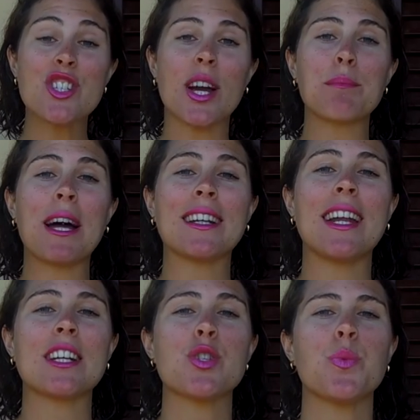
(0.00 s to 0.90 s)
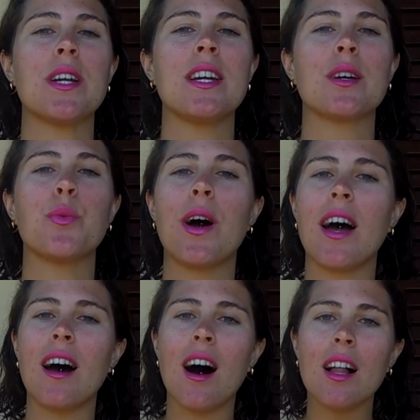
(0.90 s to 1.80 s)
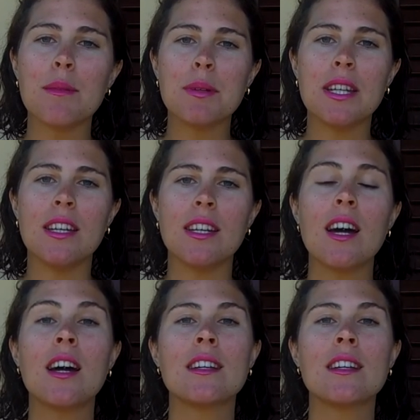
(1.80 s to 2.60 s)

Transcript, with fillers: Check back next week where I'll be